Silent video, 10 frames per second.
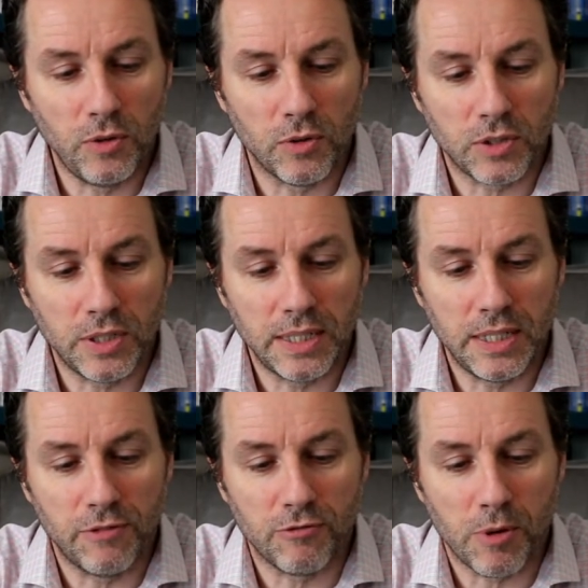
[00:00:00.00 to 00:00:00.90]
York
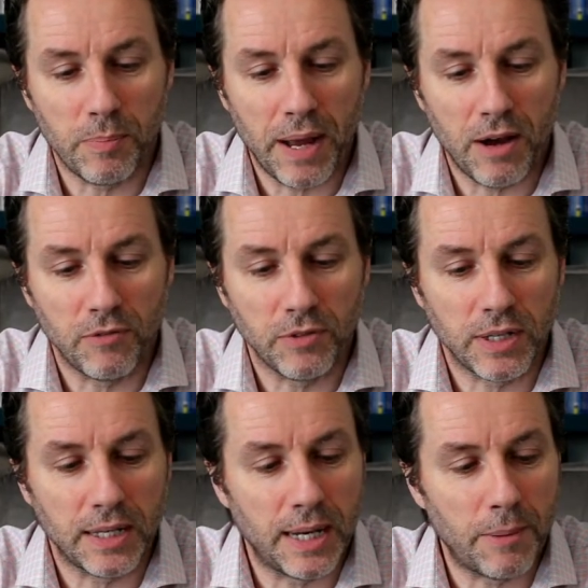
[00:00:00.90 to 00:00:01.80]
City for a powerful
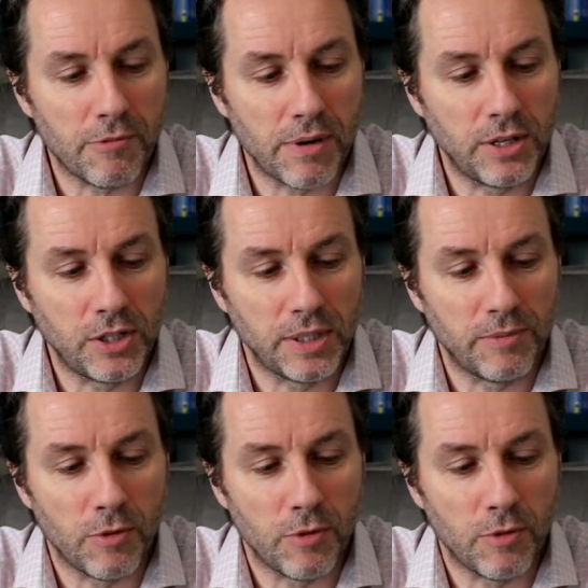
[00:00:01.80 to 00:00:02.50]
collaboration in